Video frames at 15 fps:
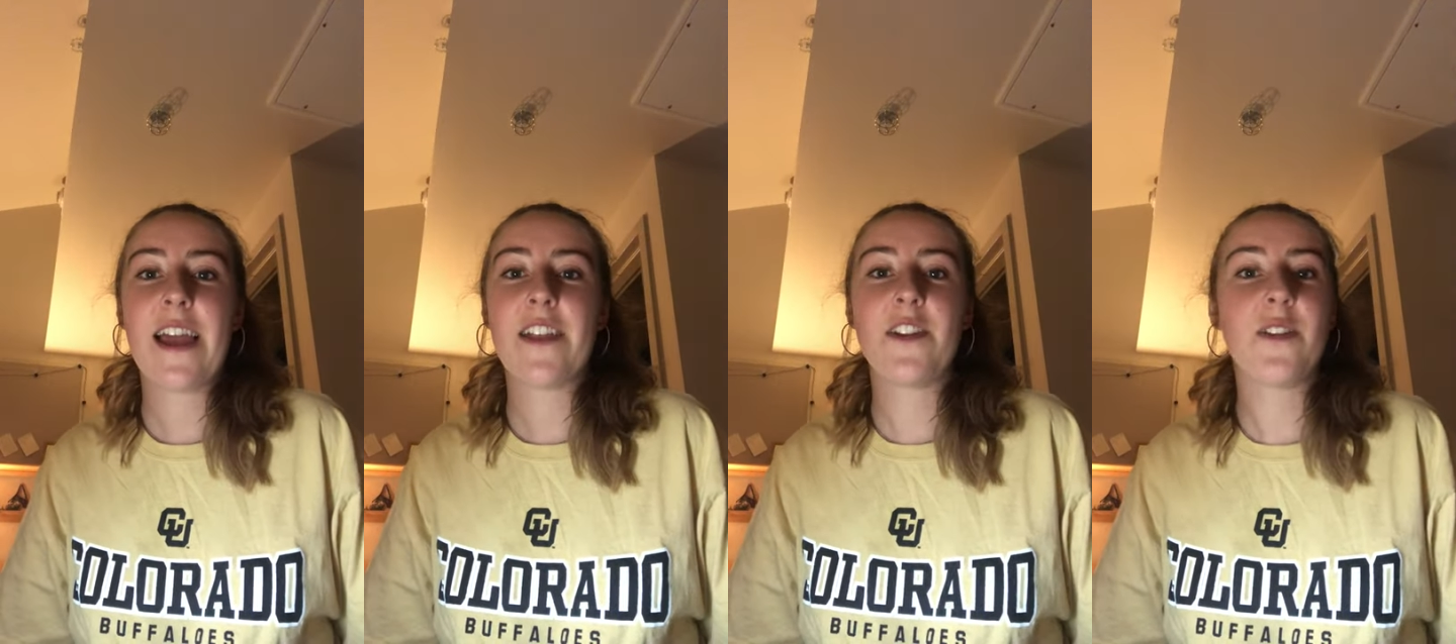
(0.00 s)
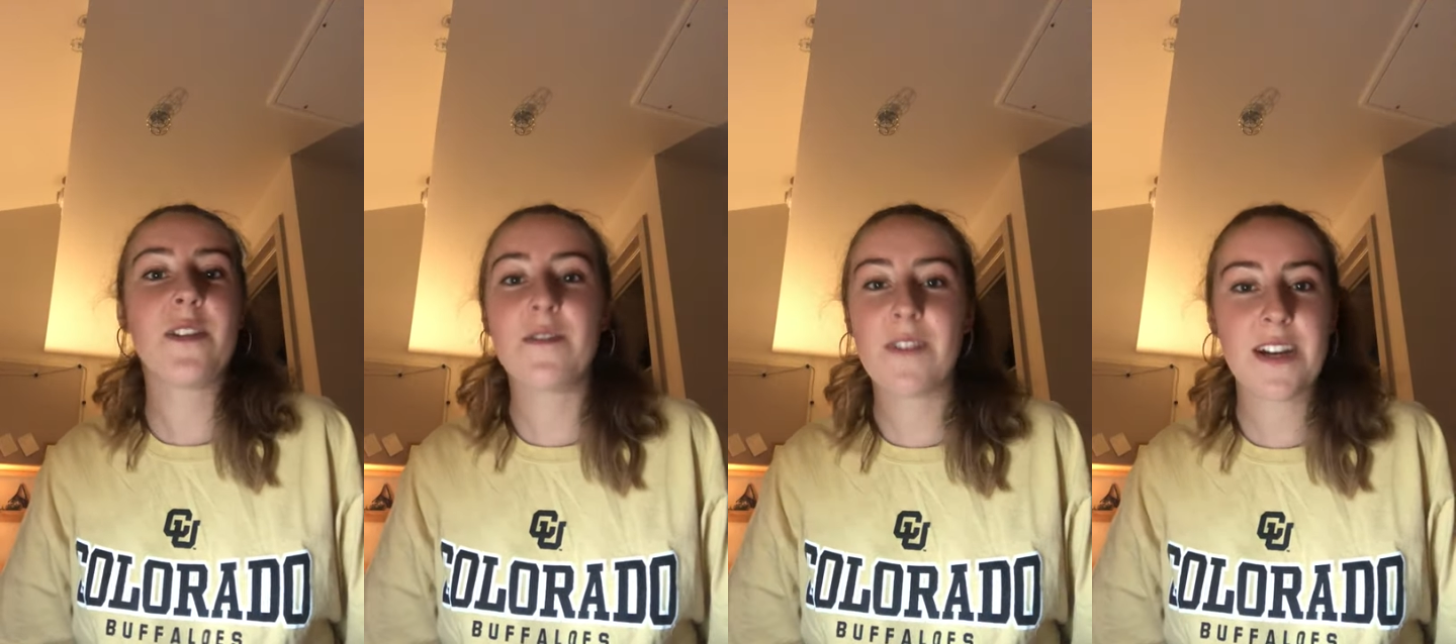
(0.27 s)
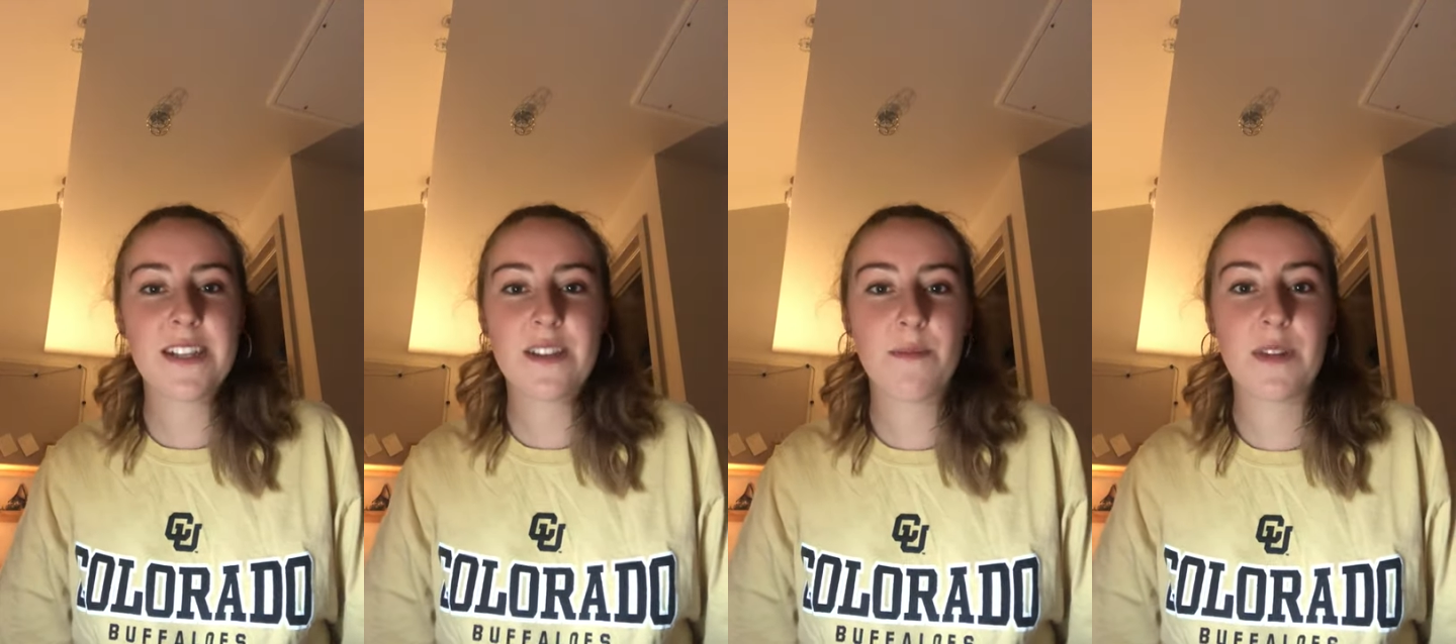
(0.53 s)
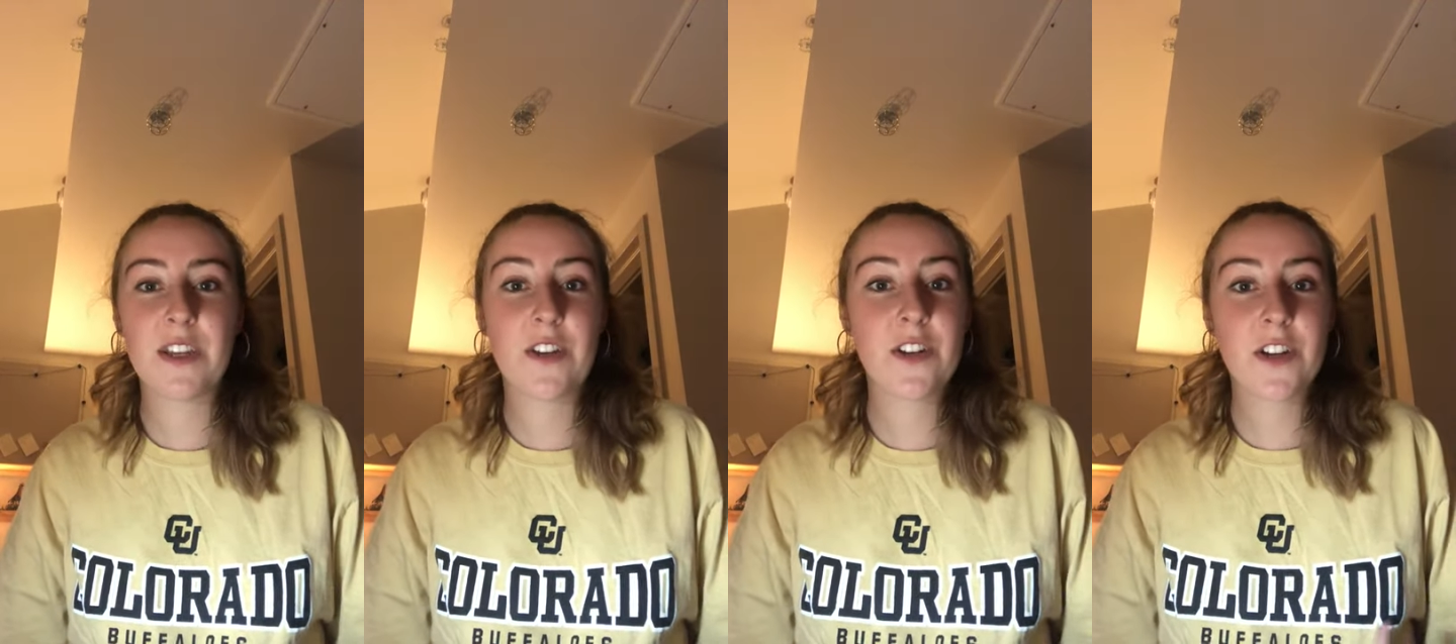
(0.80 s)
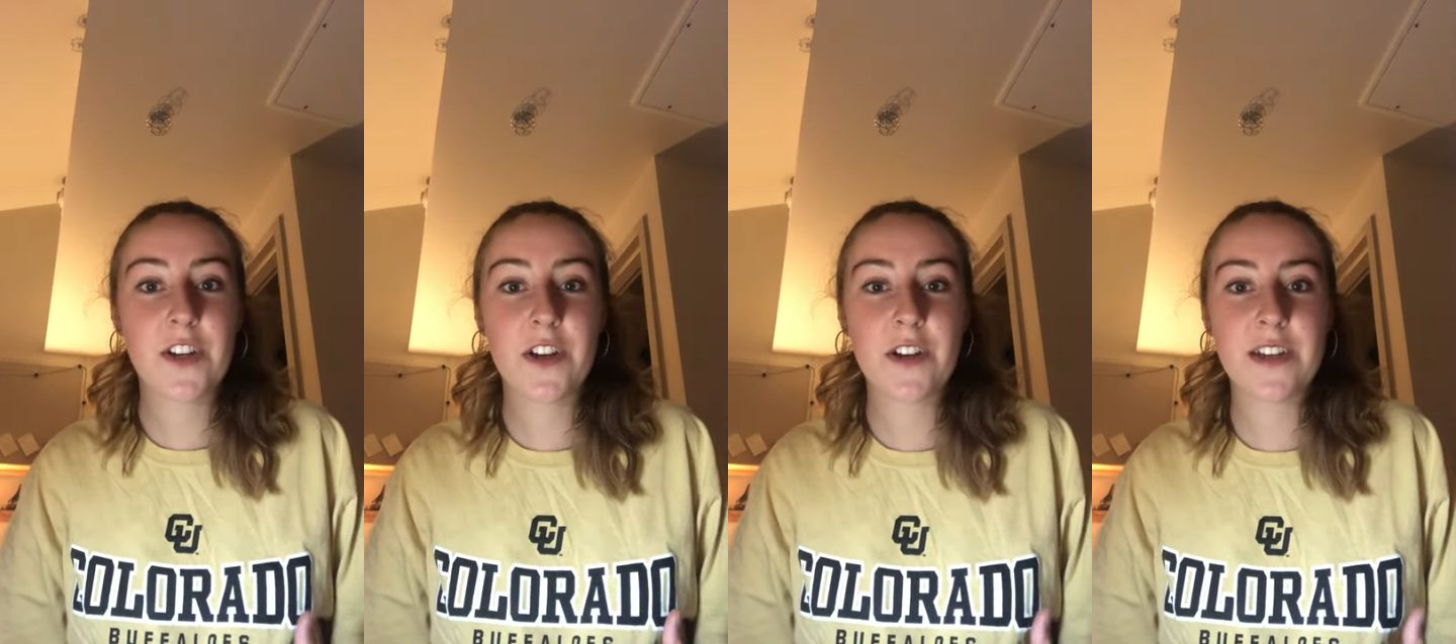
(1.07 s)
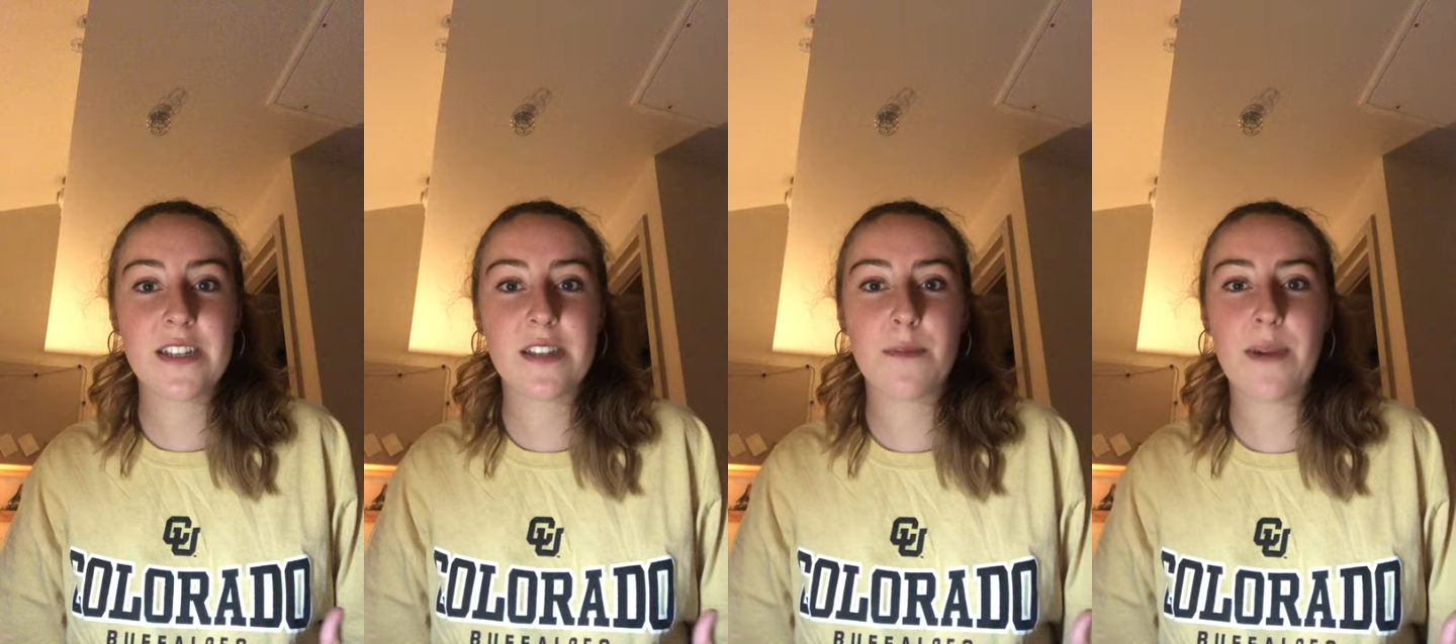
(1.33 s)
and you can find something you're
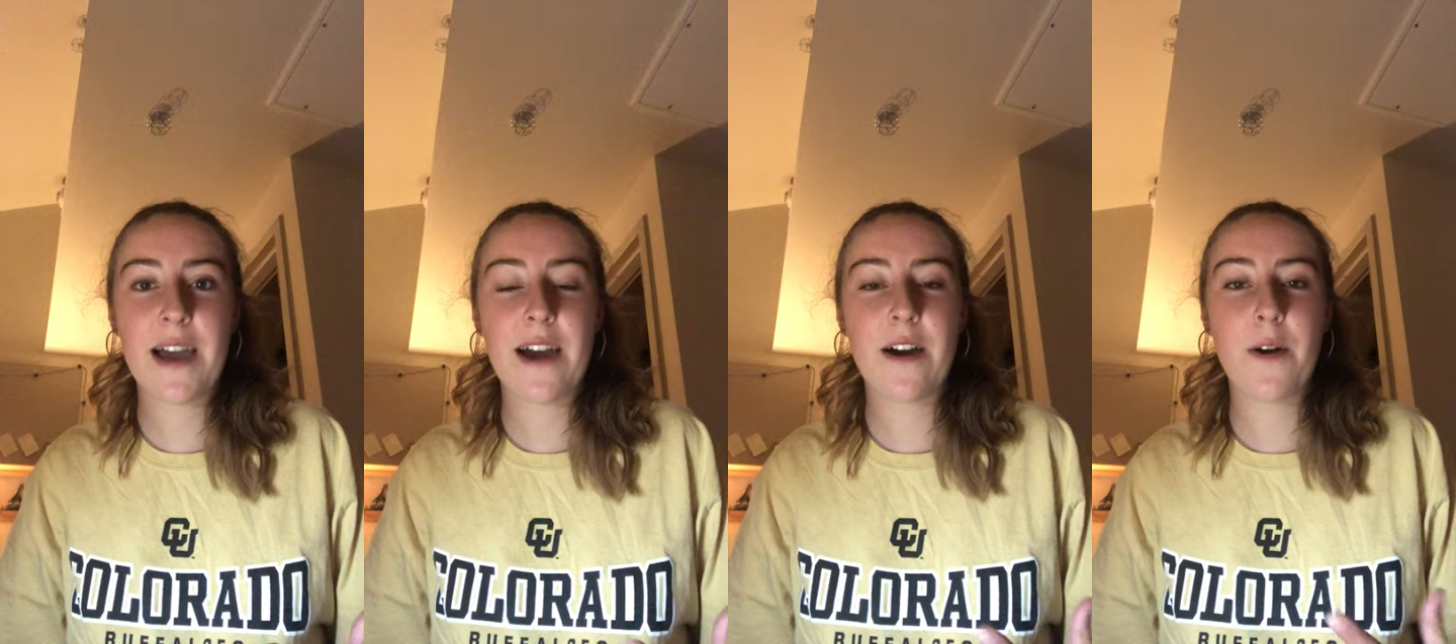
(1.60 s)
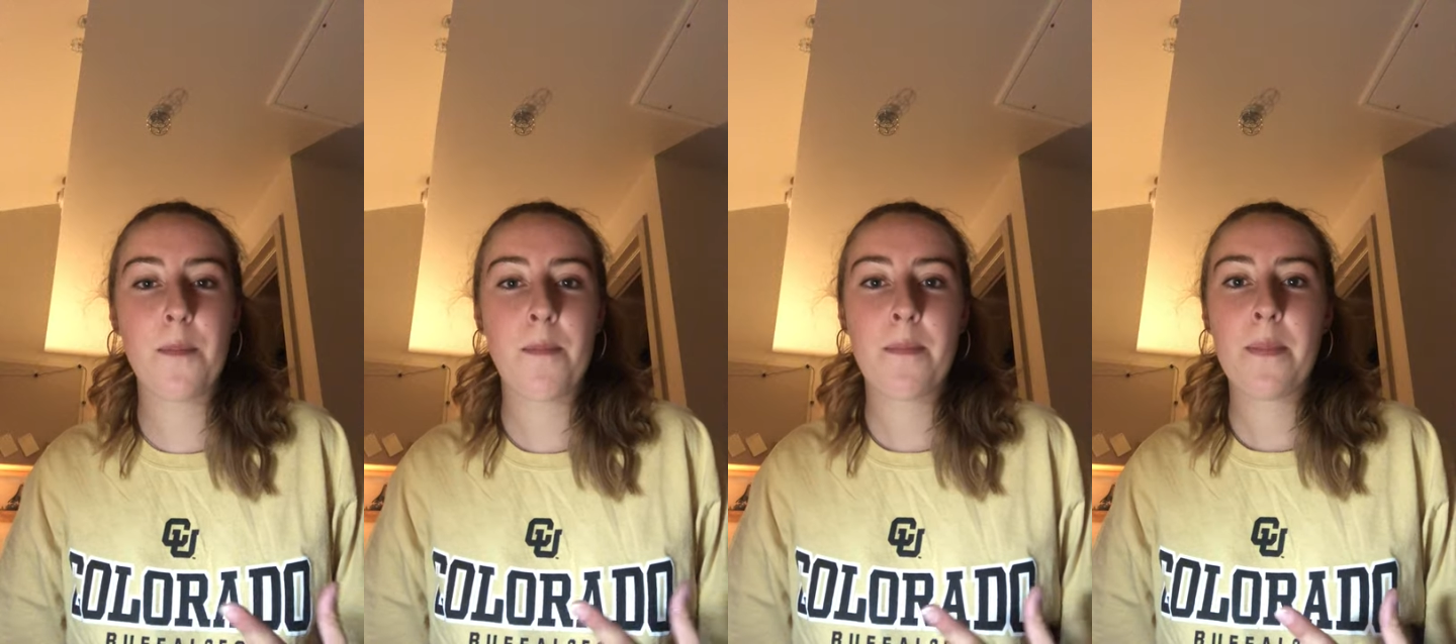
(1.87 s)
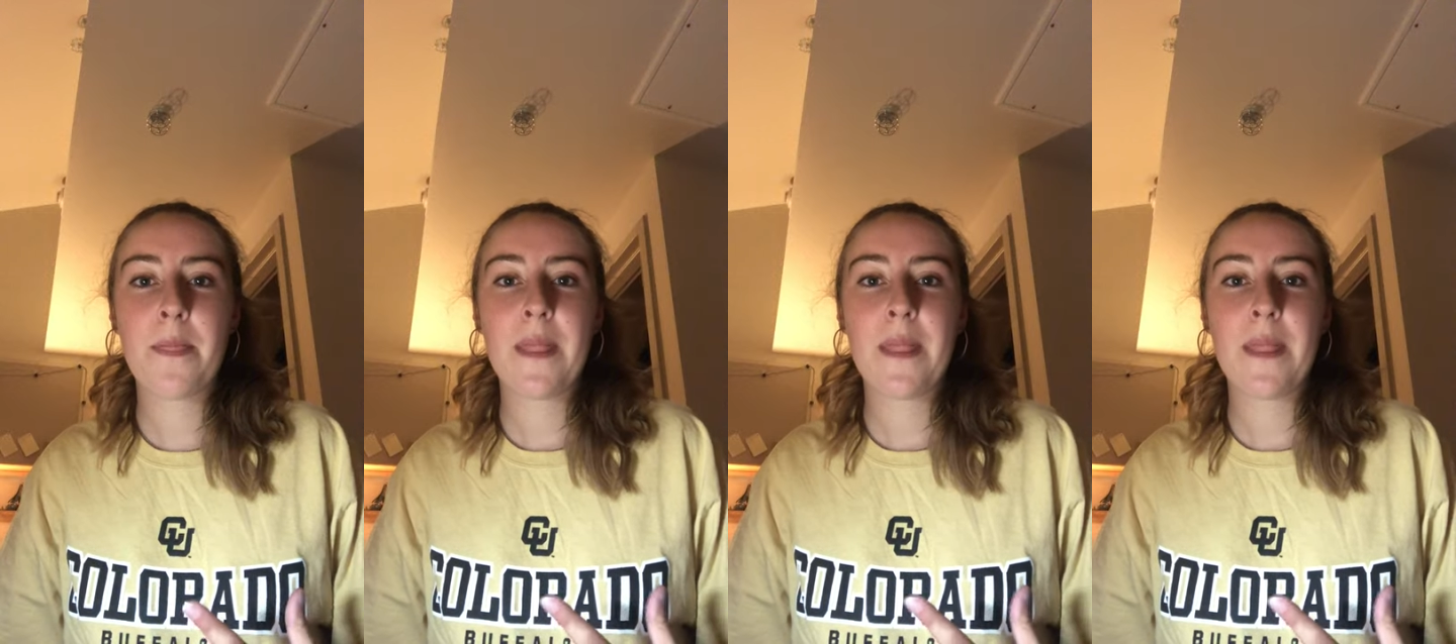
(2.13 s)
curious about.